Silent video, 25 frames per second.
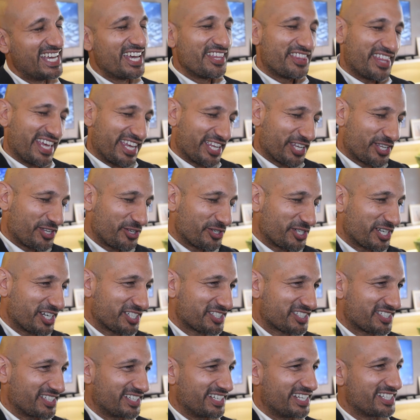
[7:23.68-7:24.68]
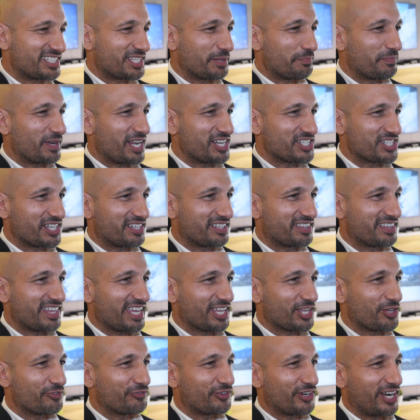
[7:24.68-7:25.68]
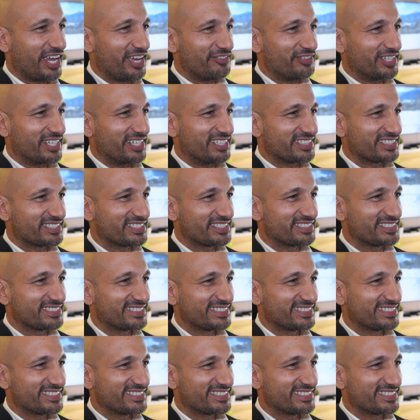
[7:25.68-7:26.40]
Thank you, Justin. It's a pleasure. Thank you for having us.